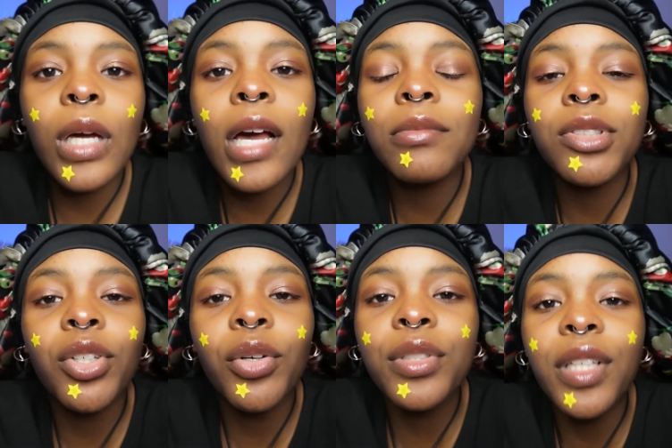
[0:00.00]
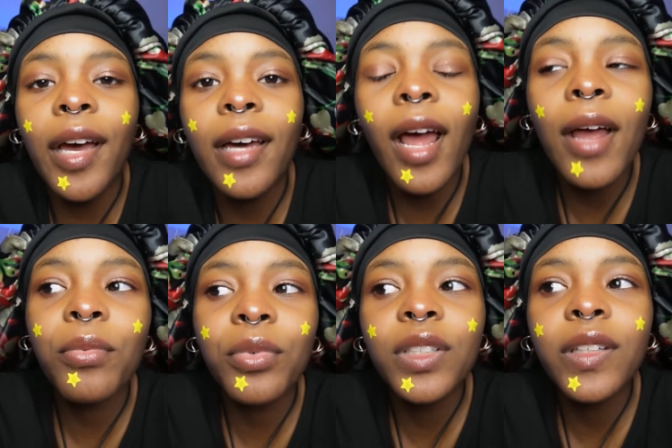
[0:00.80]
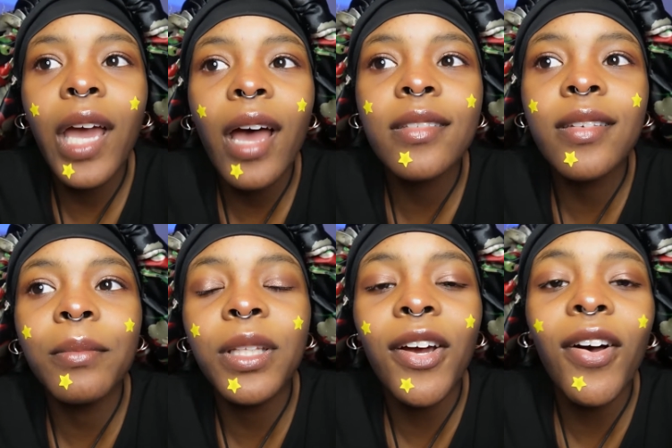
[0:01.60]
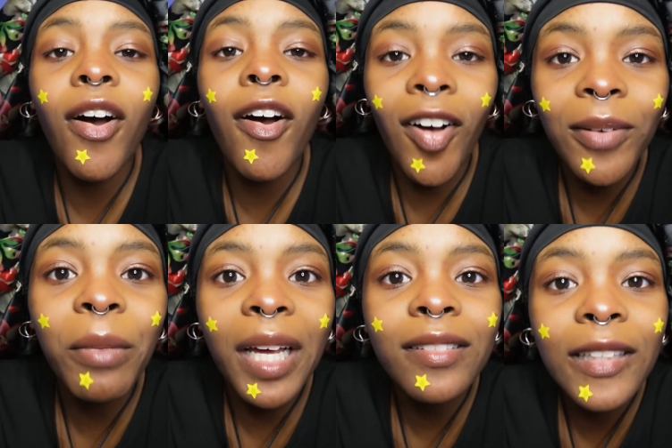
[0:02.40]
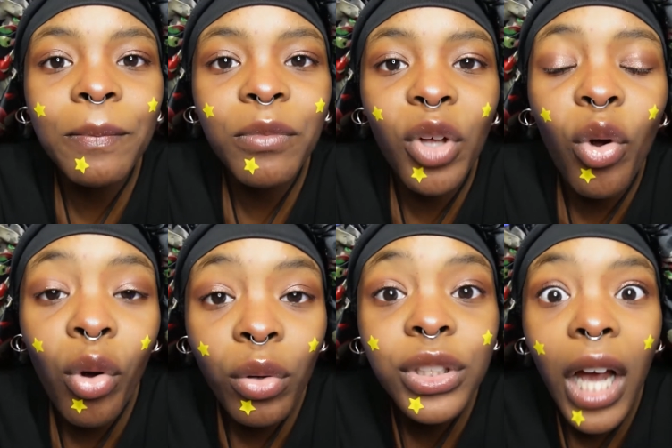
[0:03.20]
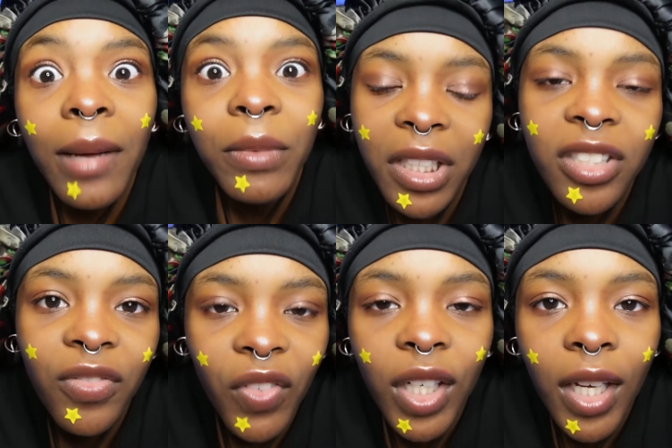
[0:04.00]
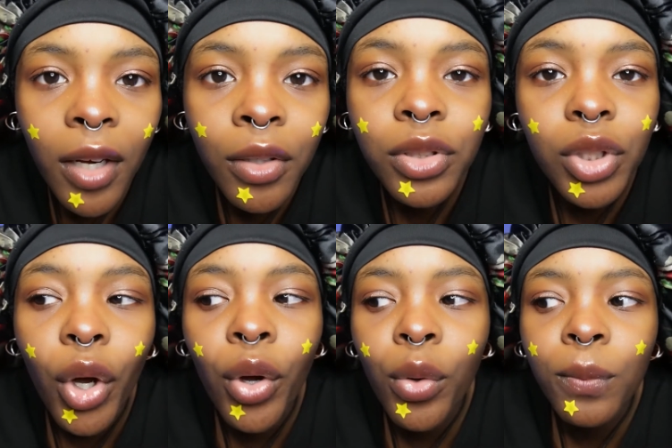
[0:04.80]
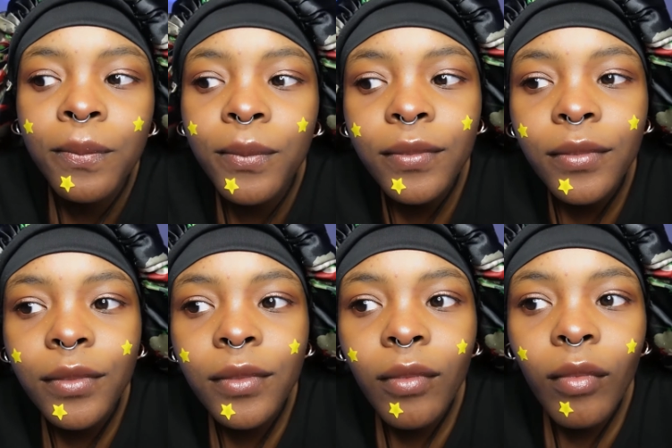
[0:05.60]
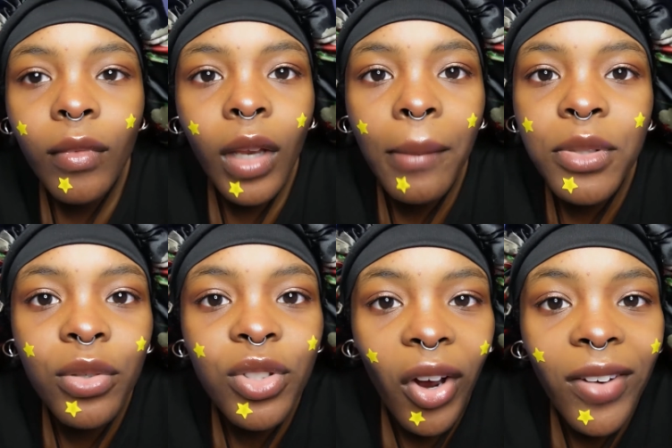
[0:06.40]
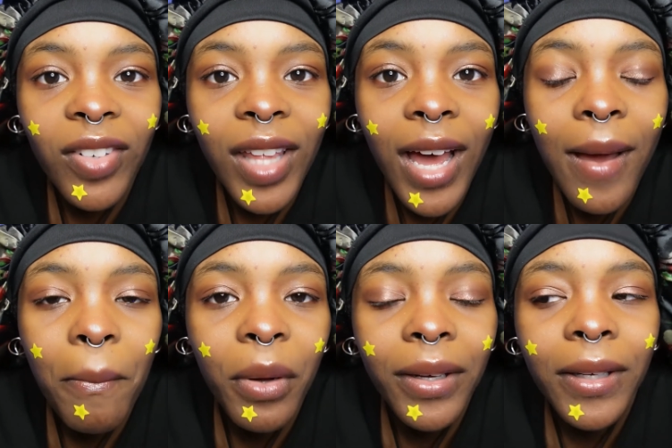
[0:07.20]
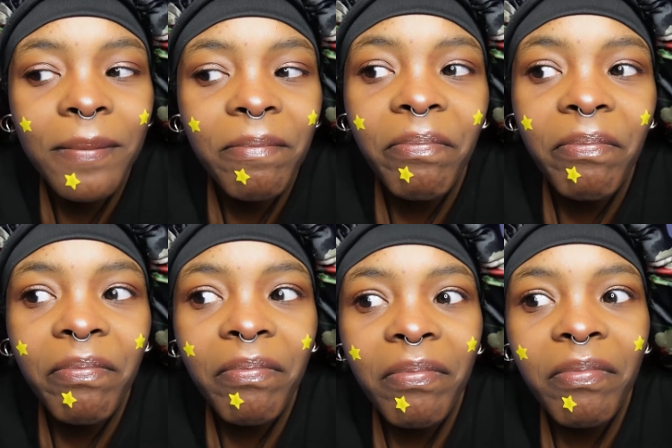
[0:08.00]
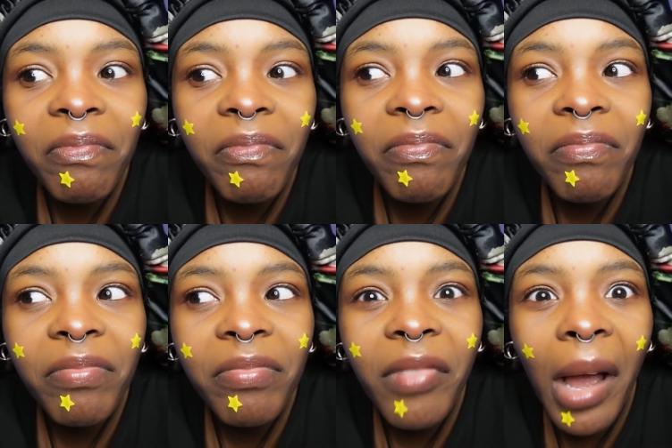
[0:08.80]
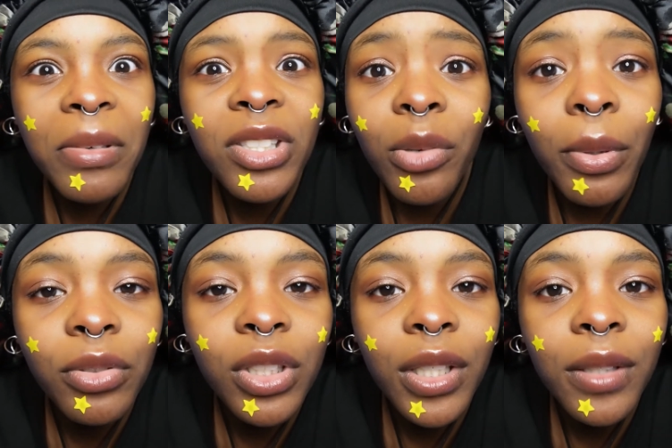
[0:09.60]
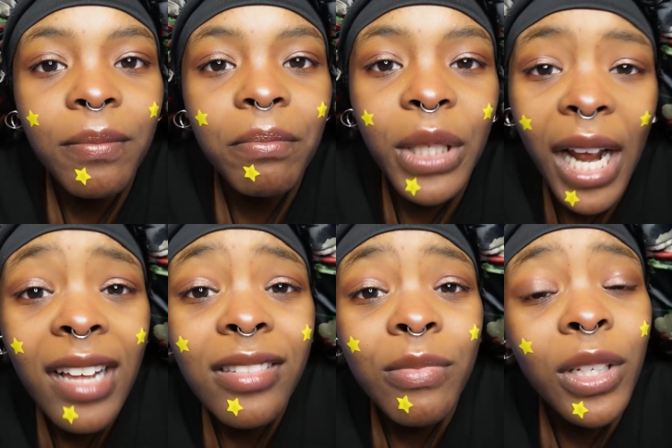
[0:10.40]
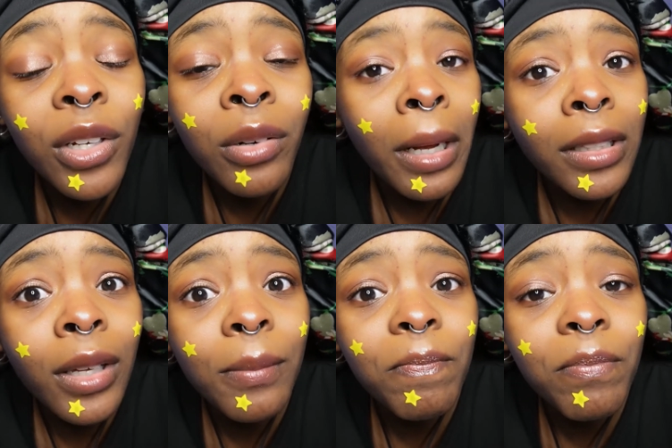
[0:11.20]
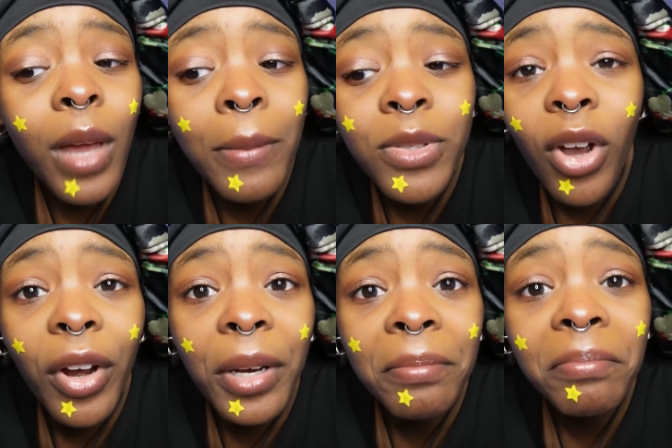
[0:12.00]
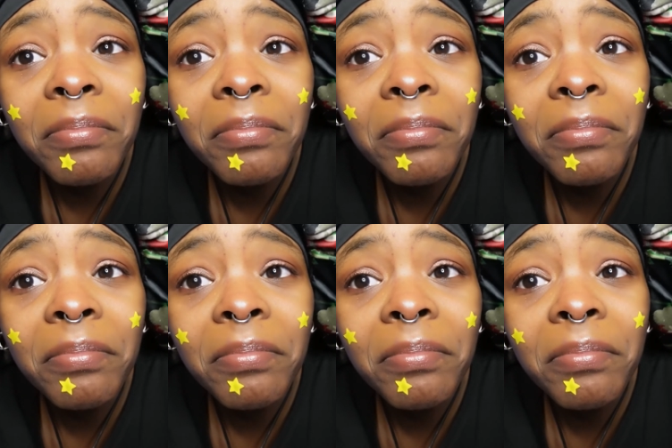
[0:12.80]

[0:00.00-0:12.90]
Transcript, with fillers: I'm so sad. I really had something on my lip the whole time in this video, so I'm so sorry for that, but I'm gonna still post it. But I had something under my lip. I'm sorry.